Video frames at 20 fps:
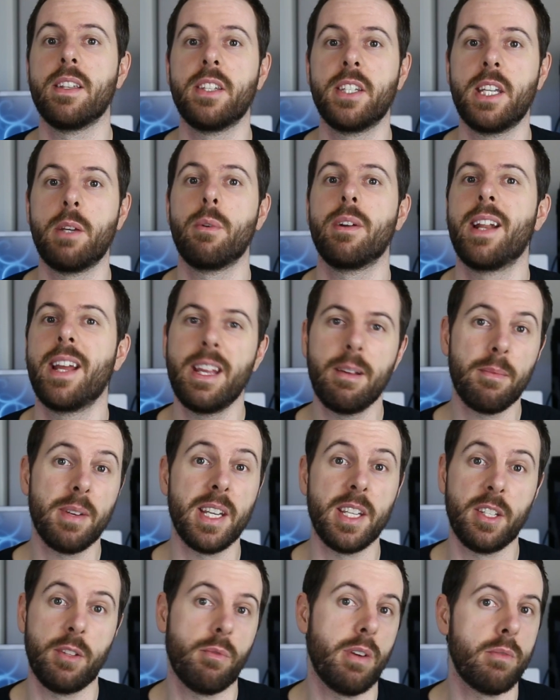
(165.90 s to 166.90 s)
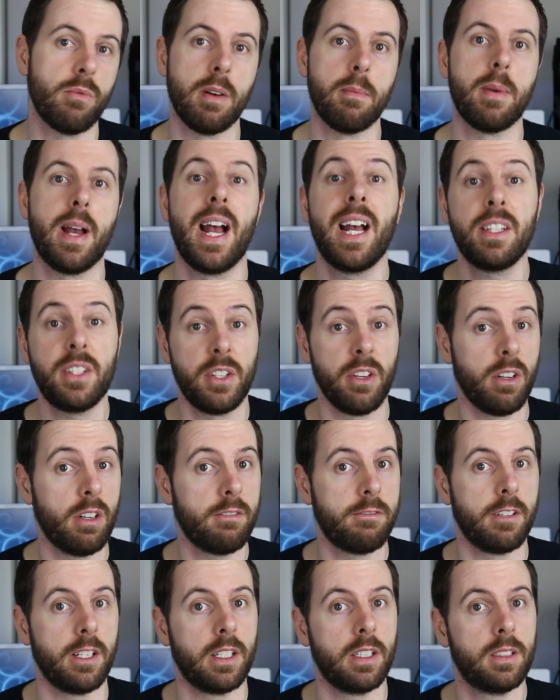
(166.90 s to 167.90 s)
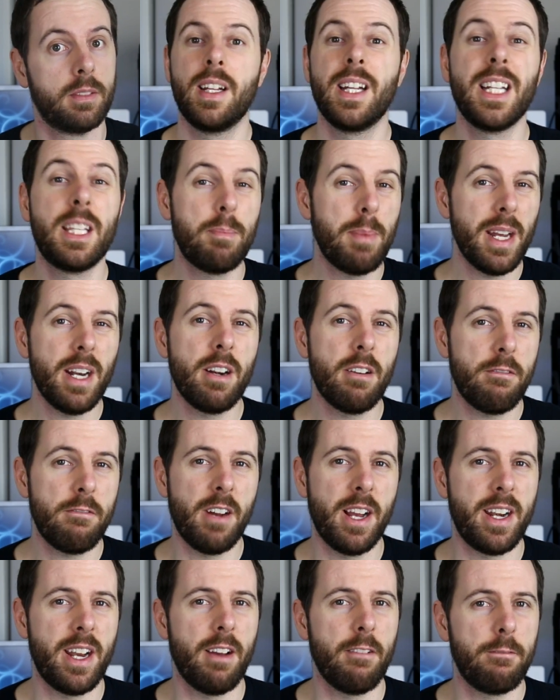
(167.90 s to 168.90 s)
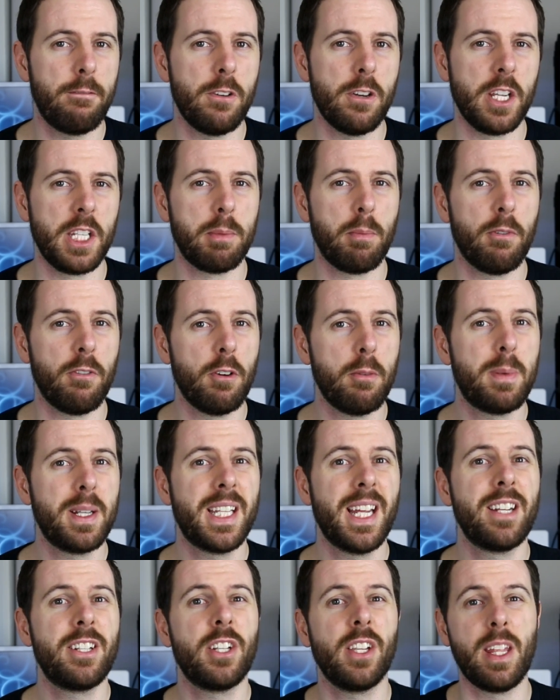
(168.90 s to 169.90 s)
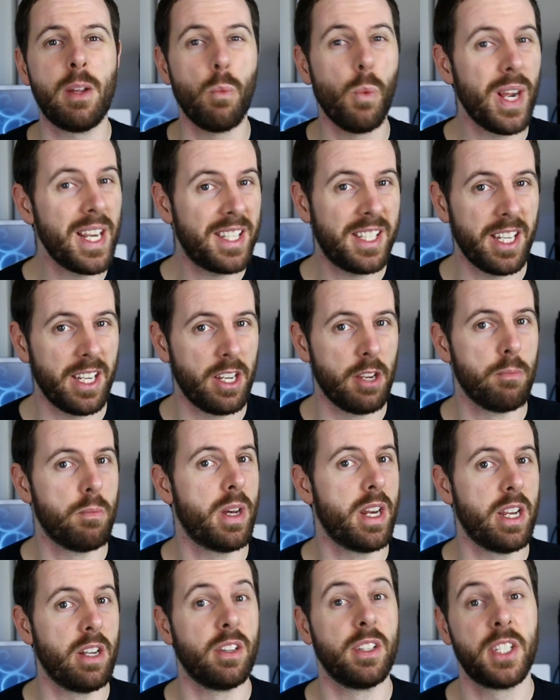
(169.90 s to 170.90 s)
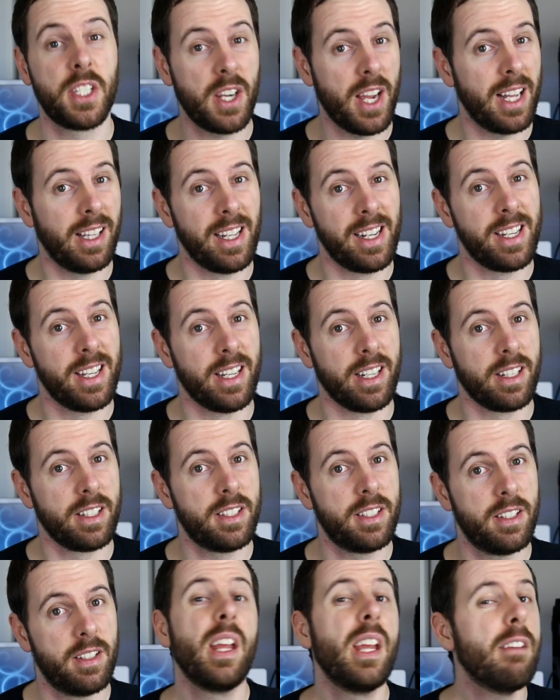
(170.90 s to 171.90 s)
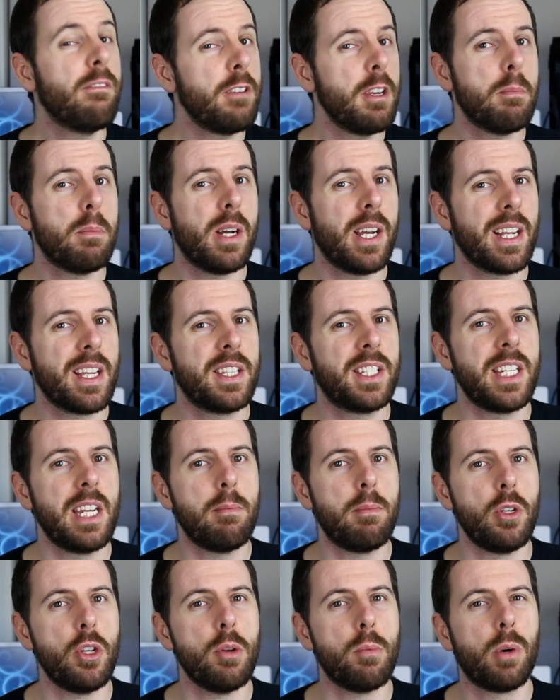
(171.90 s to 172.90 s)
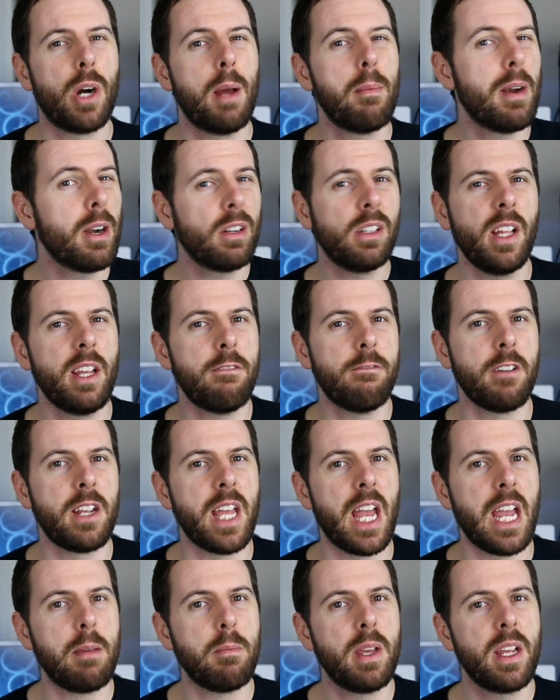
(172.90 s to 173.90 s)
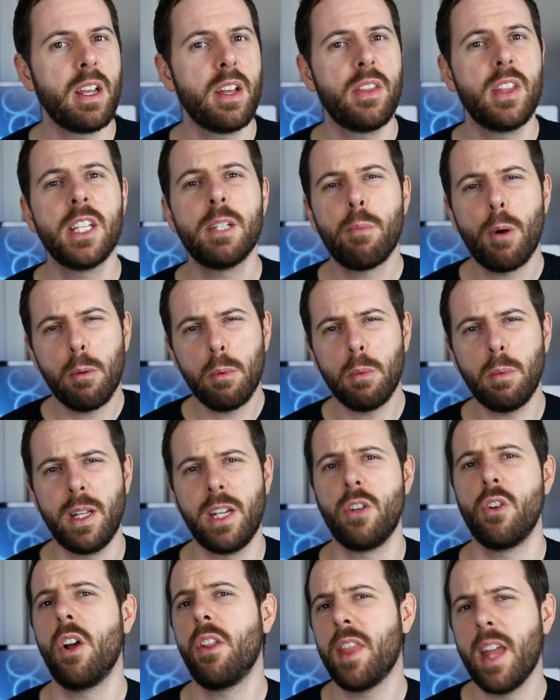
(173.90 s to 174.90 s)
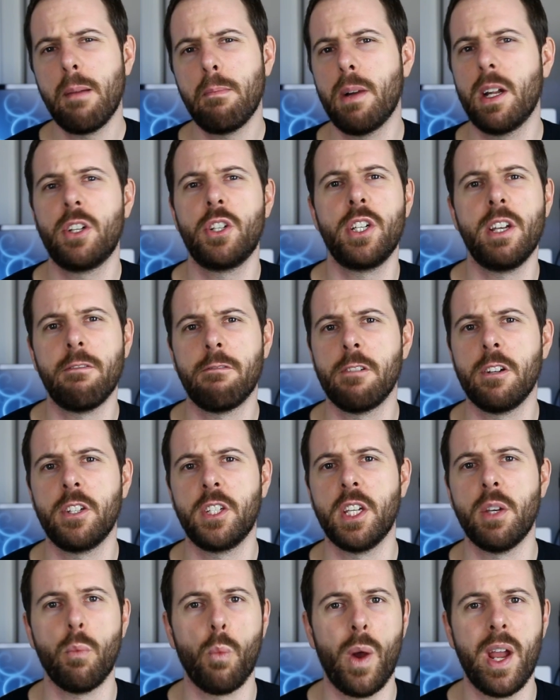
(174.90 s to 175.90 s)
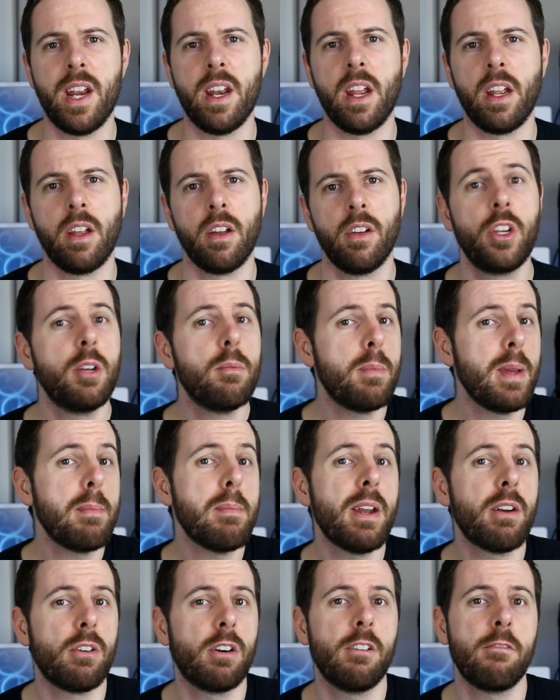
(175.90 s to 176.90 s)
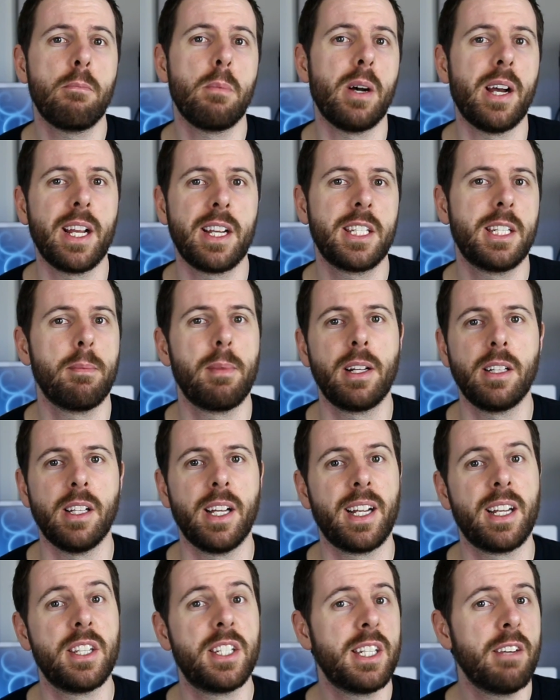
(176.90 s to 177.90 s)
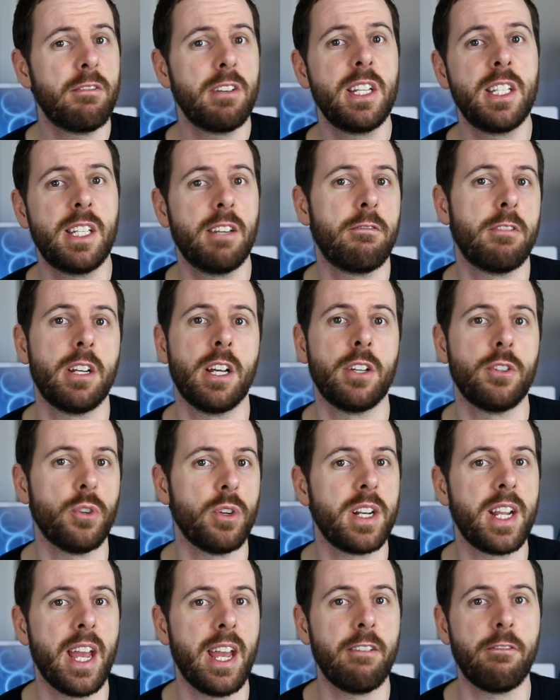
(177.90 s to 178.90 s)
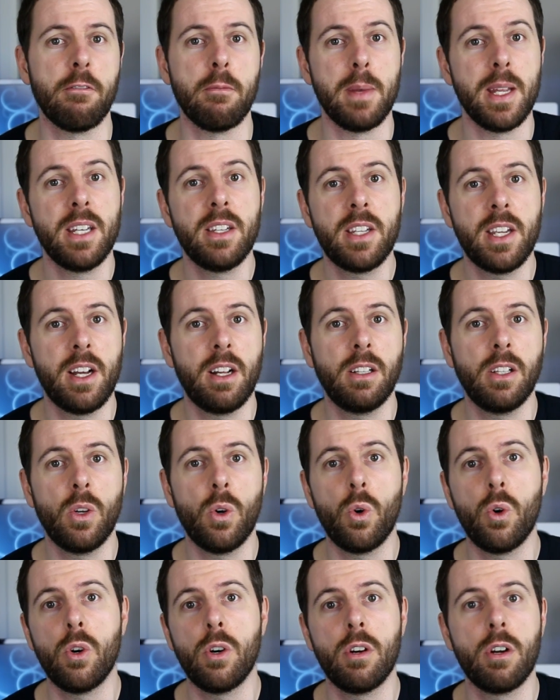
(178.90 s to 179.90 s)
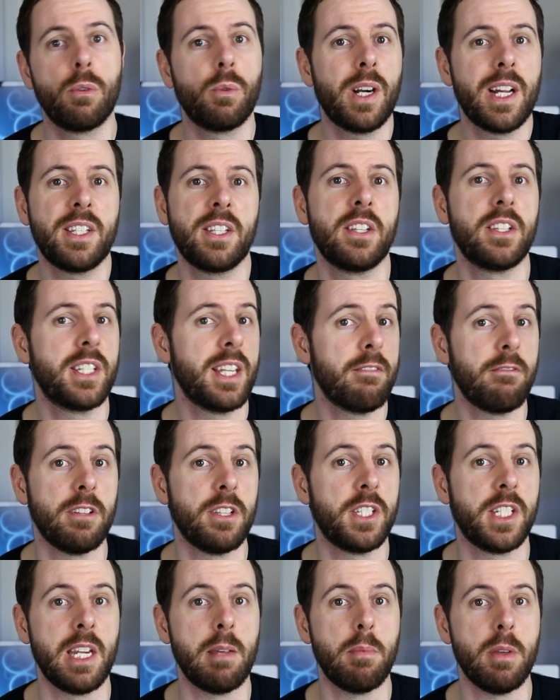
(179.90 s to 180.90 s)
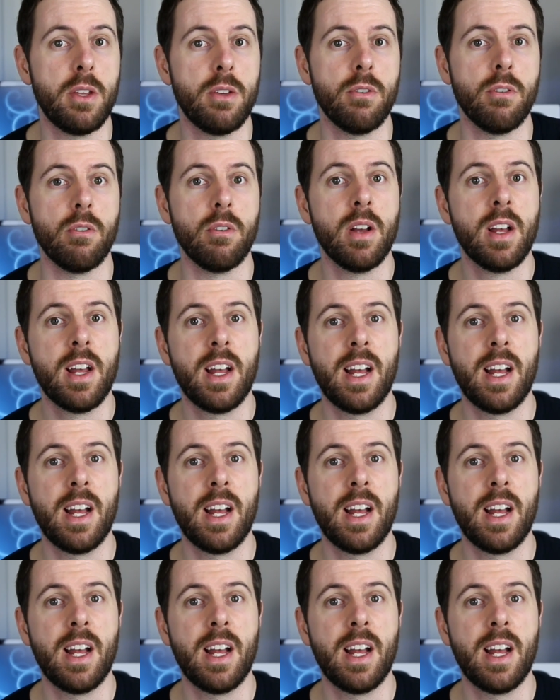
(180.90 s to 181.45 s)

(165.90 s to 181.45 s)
and see what AMD's Threadripper has to offer. It's better to find out first before potentially wasting your money on Skylake X. If you're buying a CPU primarily for gaming, there's probably not that much difference in waiting. You'd be better off buying something like a 7700K from Intel or a Ryzen 7 CPU,